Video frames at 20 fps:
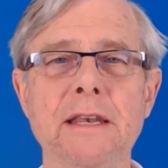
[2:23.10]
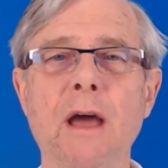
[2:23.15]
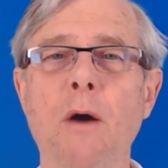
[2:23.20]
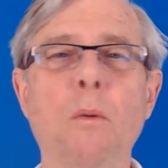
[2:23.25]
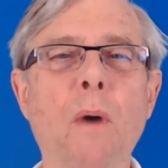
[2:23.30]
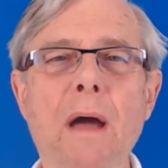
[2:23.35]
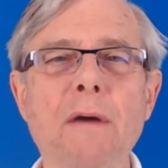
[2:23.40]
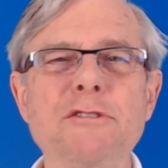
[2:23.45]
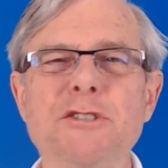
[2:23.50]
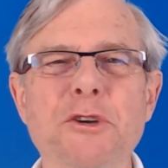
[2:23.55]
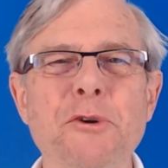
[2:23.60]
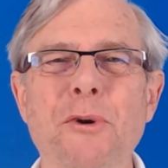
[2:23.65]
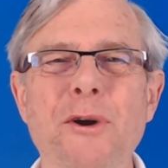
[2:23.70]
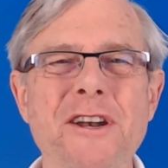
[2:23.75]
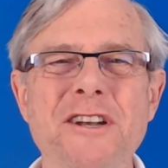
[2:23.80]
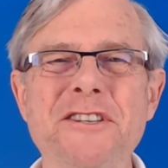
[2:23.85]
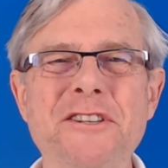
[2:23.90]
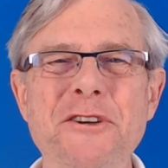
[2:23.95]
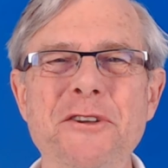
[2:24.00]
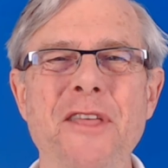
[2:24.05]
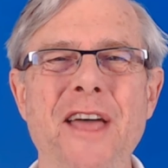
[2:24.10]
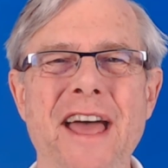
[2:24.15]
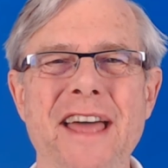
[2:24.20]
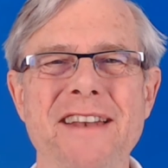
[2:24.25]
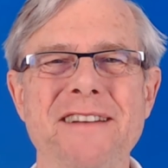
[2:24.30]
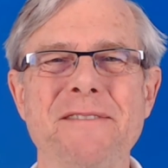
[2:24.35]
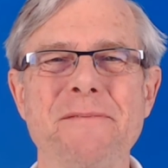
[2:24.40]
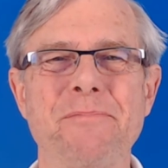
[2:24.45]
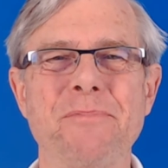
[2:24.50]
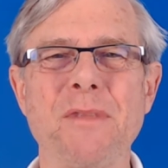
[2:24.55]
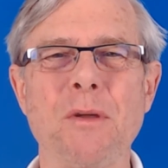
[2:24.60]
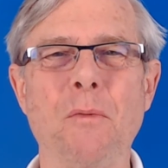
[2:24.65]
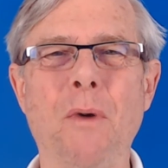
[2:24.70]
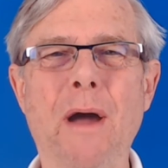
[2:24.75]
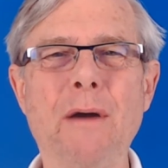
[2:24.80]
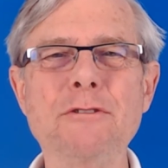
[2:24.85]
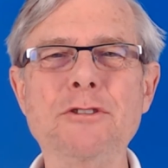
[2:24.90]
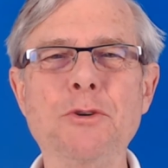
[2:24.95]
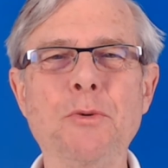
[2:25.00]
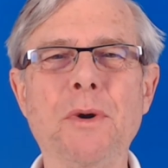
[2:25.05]
Now, why would you want to do that?
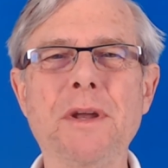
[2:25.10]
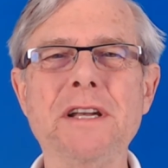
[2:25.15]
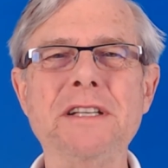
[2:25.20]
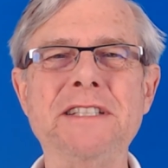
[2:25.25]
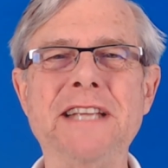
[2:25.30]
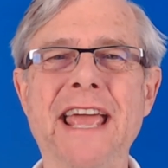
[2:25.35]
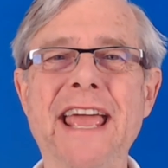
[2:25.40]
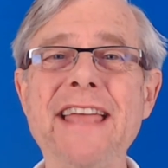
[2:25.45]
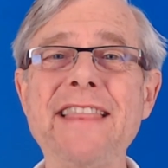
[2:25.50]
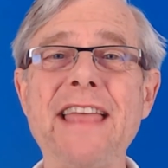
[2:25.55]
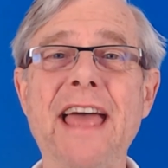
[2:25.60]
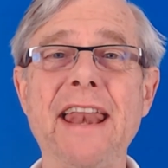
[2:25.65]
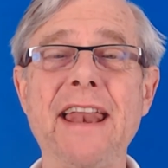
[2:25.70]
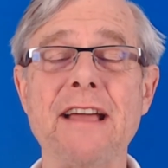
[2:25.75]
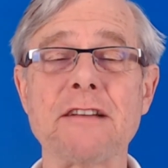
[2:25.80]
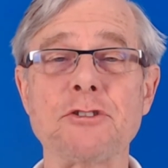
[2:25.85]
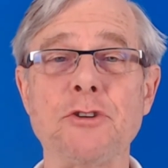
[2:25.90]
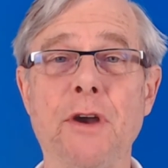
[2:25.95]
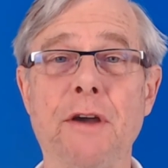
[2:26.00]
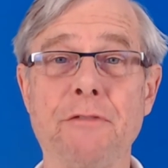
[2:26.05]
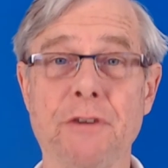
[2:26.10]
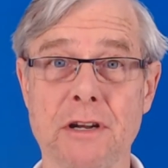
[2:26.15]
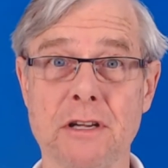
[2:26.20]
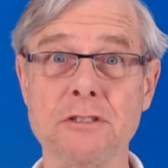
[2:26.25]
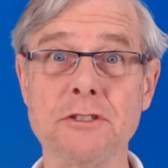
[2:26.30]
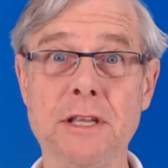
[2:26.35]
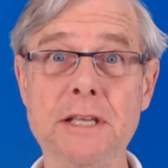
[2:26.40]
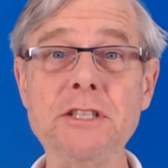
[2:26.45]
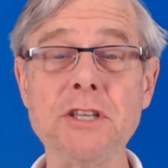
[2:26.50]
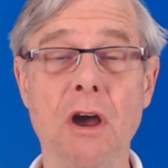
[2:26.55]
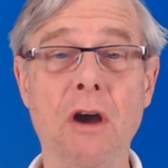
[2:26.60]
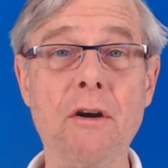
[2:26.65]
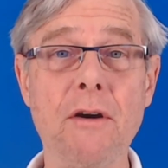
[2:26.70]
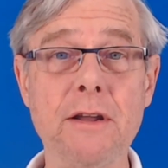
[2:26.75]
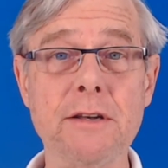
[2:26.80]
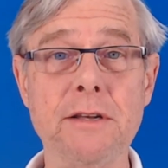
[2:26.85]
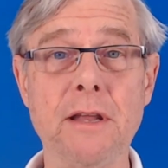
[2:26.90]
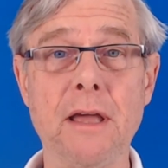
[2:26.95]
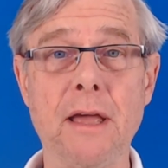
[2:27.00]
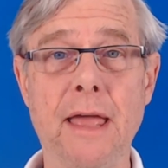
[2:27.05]
Why would you want to take that extra effort? Because these
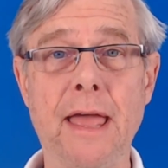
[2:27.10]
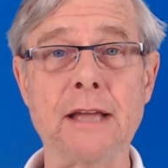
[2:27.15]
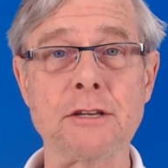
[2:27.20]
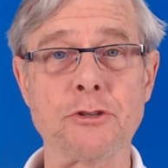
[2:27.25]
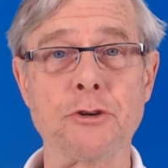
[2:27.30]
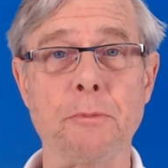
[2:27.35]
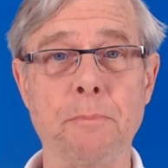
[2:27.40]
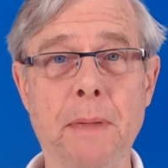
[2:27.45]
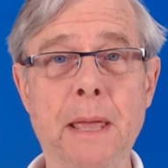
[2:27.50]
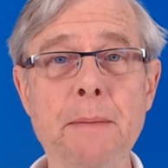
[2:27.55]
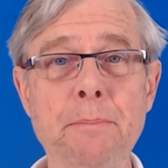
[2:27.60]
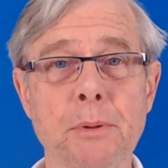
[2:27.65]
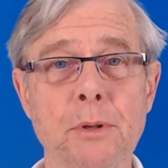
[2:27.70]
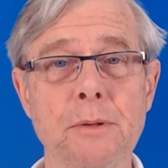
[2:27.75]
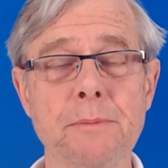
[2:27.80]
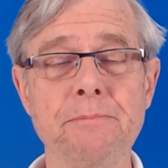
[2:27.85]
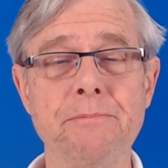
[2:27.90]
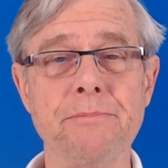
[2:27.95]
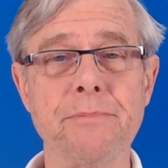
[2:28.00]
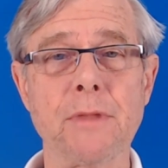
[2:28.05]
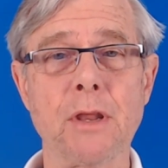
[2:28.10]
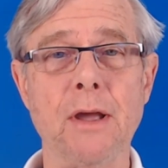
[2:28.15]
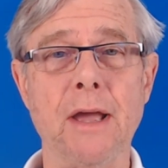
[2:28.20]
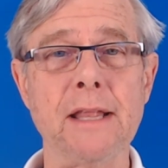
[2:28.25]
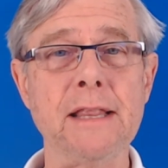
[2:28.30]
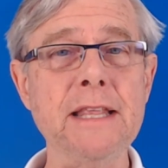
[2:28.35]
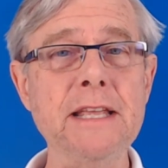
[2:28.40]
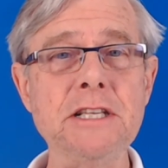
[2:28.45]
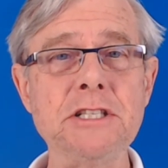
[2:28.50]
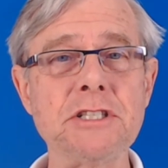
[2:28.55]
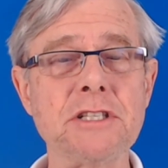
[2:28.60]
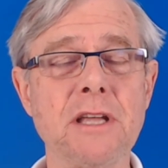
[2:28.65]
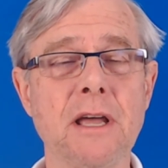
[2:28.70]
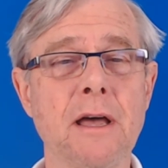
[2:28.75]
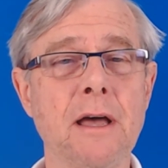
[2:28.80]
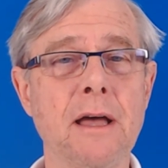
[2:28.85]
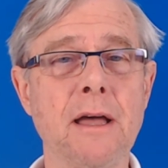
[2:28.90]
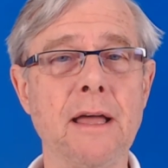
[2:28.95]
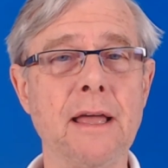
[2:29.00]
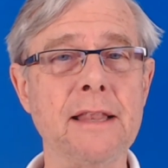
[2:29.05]
are extra people. At least
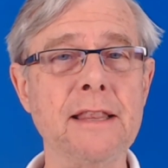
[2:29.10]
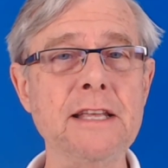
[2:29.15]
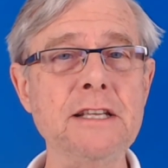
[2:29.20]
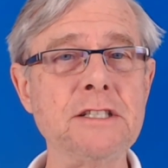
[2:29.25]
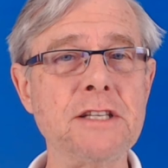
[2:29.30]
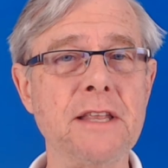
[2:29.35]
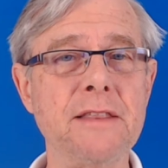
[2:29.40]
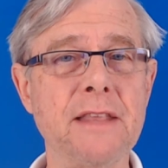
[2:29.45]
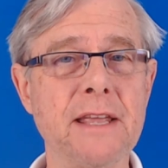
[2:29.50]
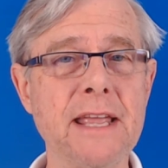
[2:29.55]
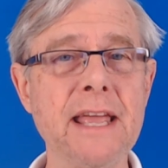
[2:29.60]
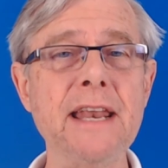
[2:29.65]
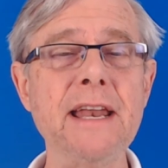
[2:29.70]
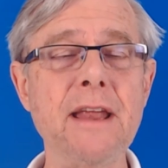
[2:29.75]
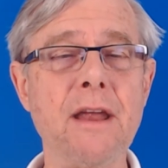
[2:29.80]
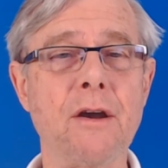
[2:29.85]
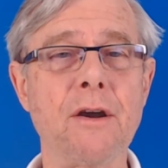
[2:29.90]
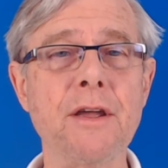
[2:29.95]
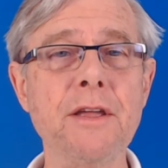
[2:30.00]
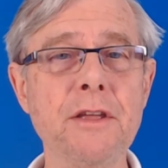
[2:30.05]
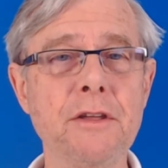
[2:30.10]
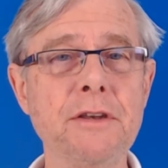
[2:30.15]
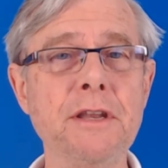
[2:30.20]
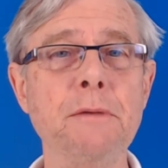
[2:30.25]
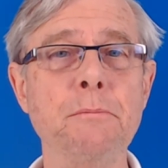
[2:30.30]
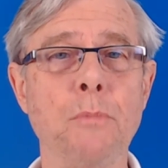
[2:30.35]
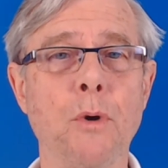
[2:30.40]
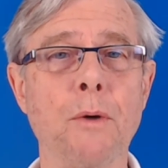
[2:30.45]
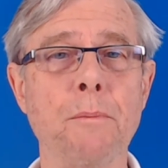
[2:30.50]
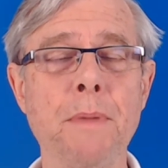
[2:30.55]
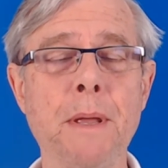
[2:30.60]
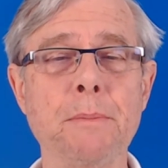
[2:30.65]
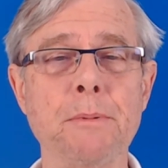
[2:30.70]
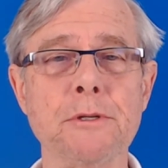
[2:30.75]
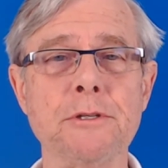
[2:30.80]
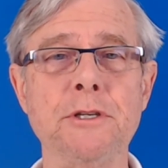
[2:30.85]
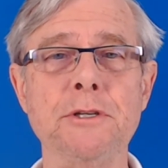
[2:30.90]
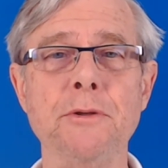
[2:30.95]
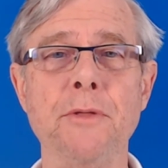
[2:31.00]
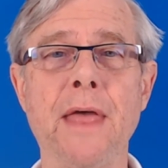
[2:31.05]
in the kitting area, you need more people
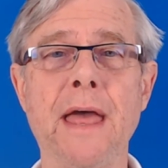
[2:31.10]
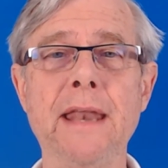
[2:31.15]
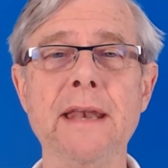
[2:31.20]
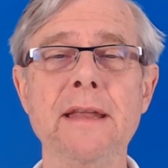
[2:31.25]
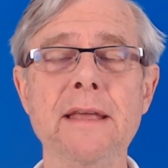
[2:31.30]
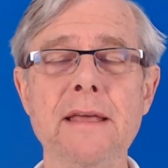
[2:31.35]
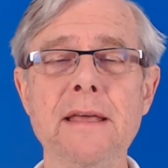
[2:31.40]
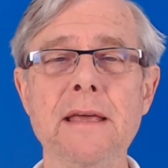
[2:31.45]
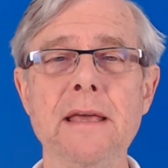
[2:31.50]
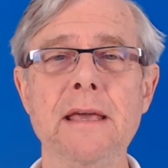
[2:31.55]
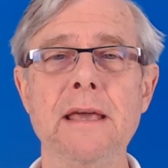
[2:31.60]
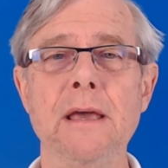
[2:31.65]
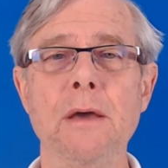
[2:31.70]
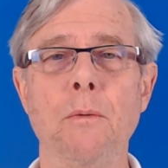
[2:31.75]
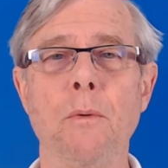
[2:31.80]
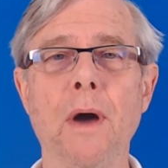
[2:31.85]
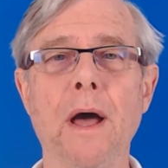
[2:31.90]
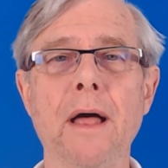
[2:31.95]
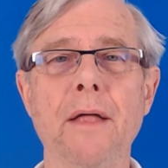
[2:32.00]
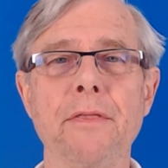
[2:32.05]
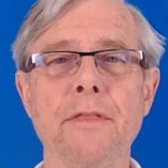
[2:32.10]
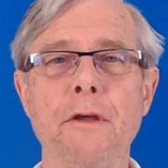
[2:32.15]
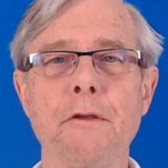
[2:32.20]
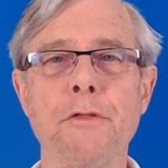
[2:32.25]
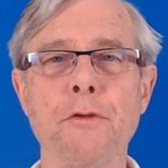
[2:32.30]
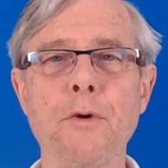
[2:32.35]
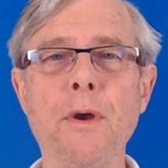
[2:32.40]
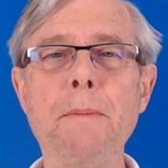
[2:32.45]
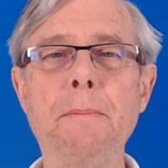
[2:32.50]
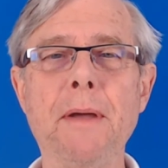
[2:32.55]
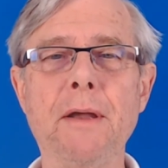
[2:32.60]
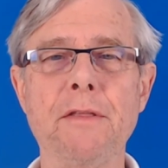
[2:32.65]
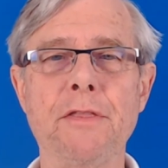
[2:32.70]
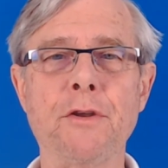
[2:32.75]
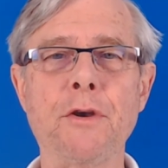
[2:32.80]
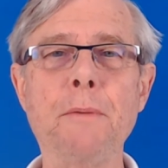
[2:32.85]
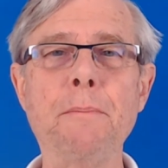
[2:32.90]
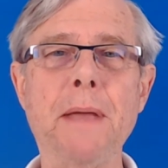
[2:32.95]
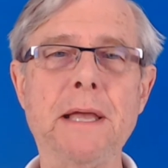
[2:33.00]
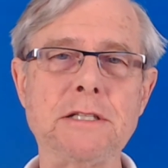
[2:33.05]
to do that. Well, there are three
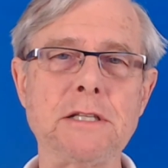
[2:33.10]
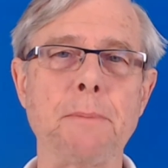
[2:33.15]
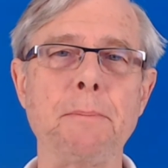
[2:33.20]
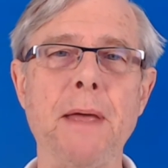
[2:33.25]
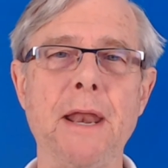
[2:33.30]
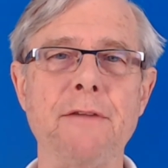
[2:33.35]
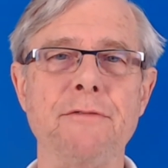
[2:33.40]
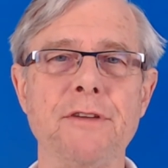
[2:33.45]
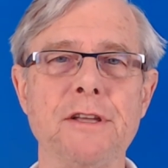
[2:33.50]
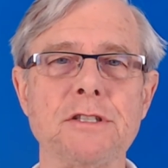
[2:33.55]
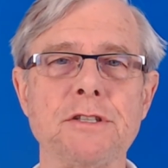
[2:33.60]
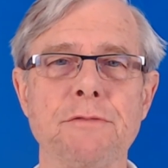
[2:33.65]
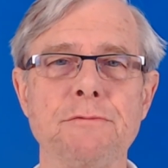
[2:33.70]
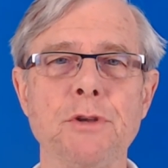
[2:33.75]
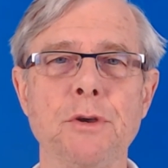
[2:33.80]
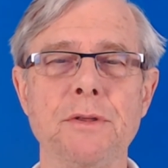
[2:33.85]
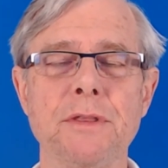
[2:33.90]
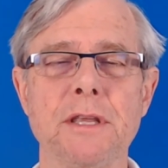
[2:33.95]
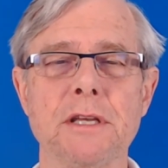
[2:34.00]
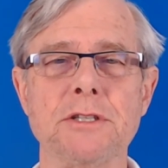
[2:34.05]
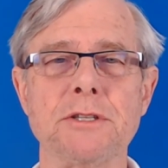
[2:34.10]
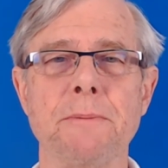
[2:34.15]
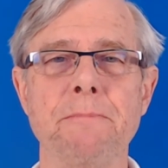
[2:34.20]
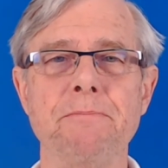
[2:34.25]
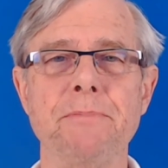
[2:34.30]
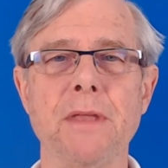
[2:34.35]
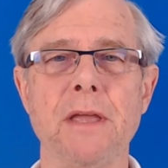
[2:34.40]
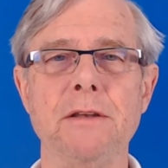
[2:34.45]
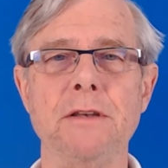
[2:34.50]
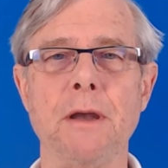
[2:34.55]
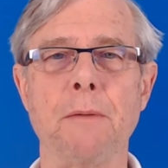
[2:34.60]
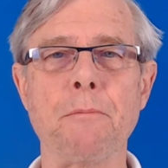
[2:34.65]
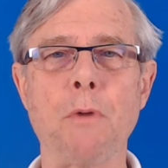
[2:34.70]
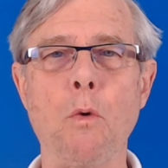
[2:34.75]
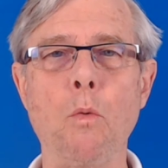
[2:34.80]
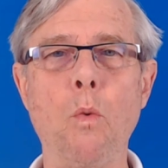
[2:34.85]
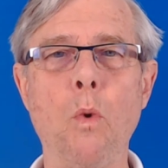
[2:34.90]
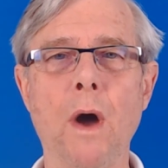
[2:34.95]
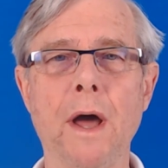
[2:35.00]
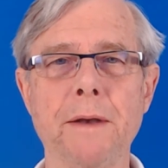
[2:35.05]
basic benefits of doing this. Number
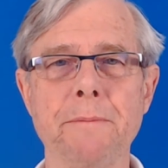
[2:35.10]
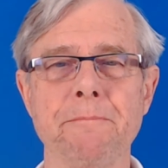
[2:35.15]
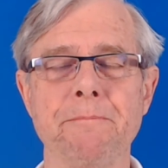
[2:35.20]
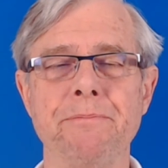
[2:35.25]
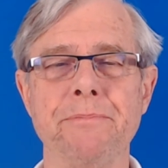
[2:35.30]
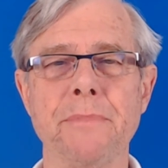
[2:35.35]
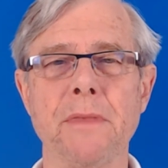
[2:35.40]
one,